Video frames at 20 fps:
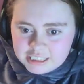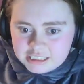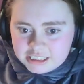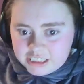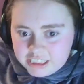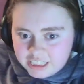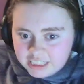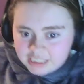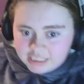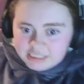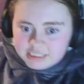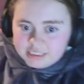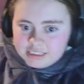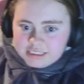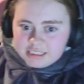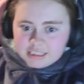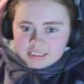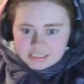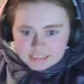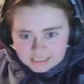last
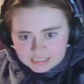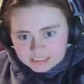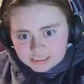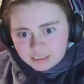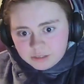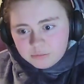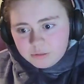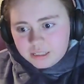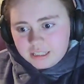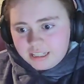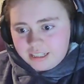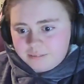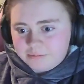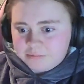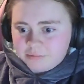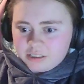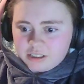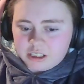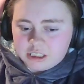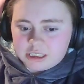year's season where they
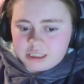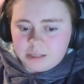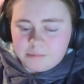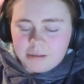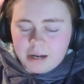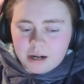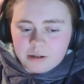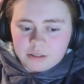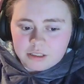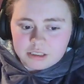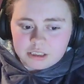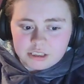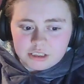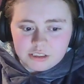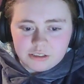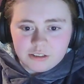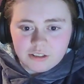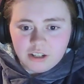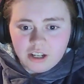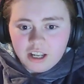lost their powers
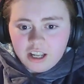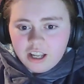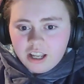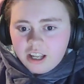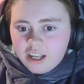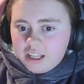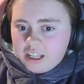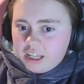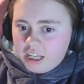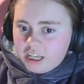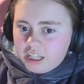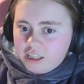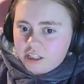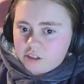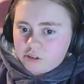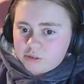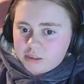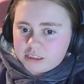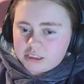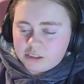to uh,
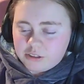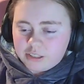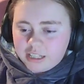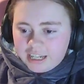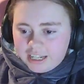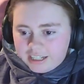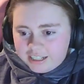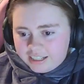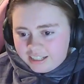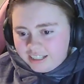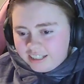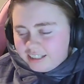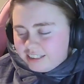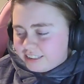the Crystal King